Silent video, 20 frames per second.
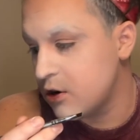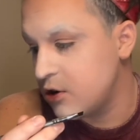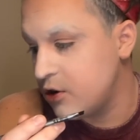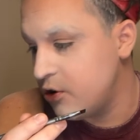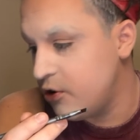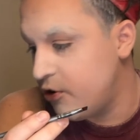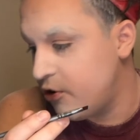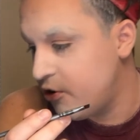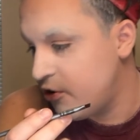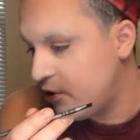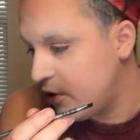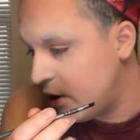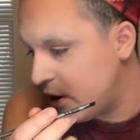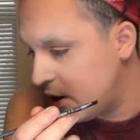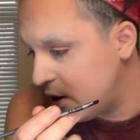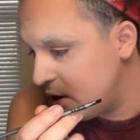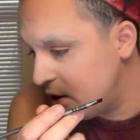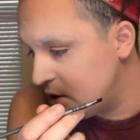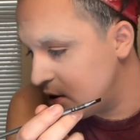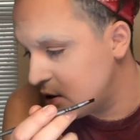to
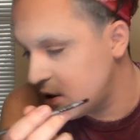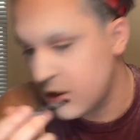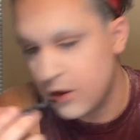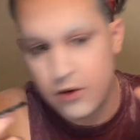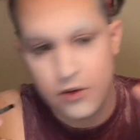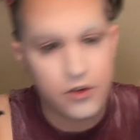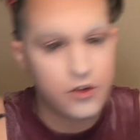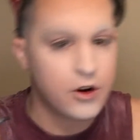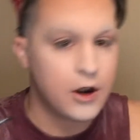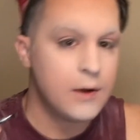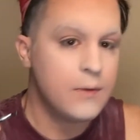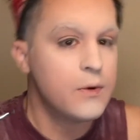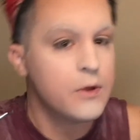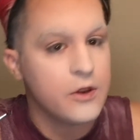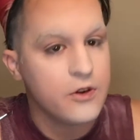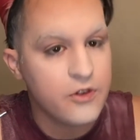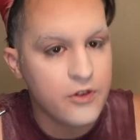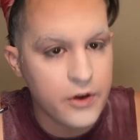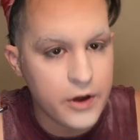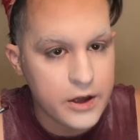find the frame of the
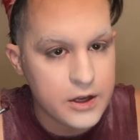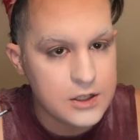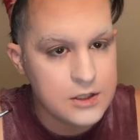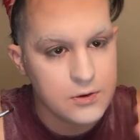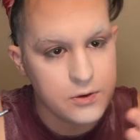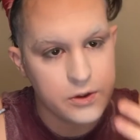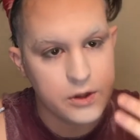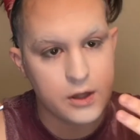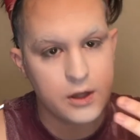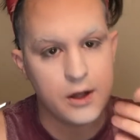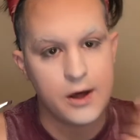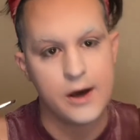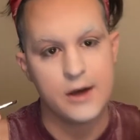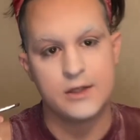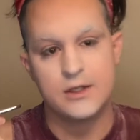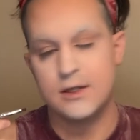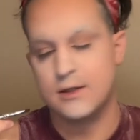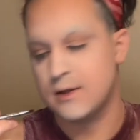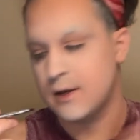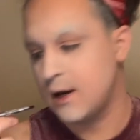face with the
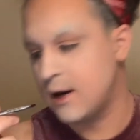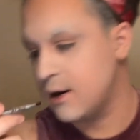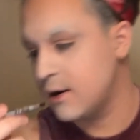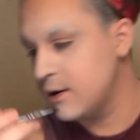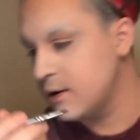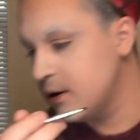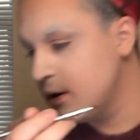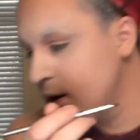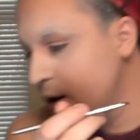glasses on.